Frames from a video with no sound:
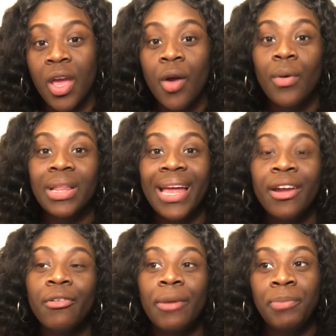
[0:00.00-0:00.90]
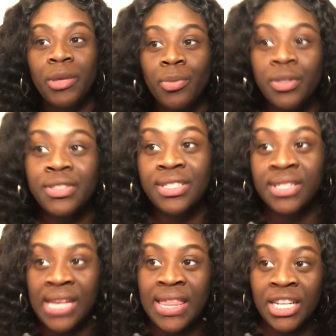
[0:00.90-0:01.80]
While I grew up, people used to
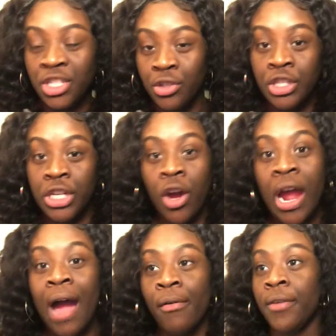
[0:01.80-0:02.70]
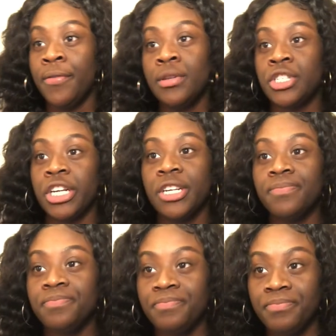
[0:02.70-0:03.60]
say that children are our future.
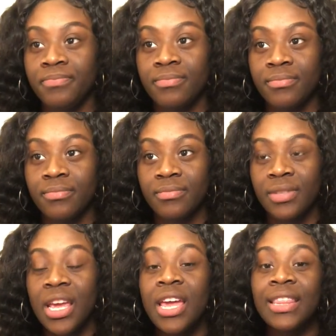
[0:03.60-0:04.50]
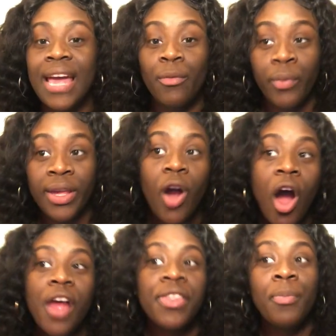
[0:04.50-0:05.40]
That we
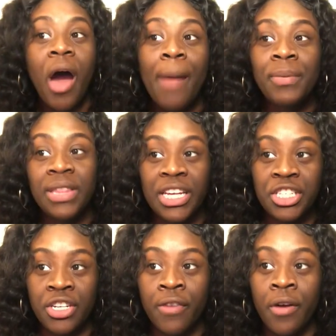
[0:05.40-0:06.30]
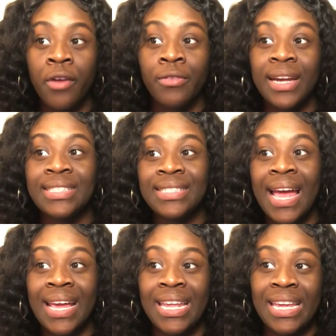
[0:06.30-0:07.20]
are the population of our race
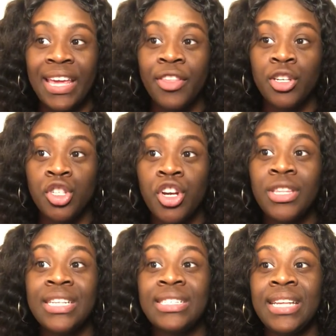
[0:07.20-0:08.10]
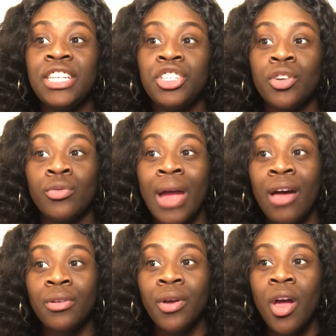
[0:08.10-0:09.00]
that can either turn this nation
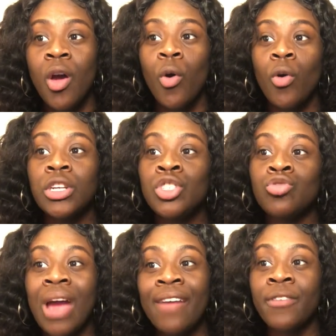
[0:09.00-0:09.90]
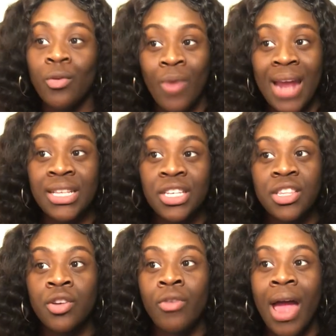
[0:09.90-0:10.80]
around or drive it right into
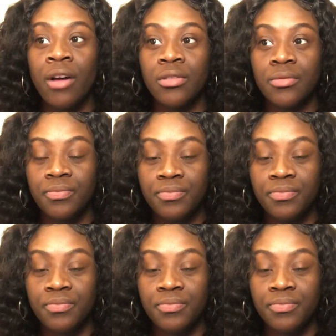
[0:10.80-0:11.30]
the ground.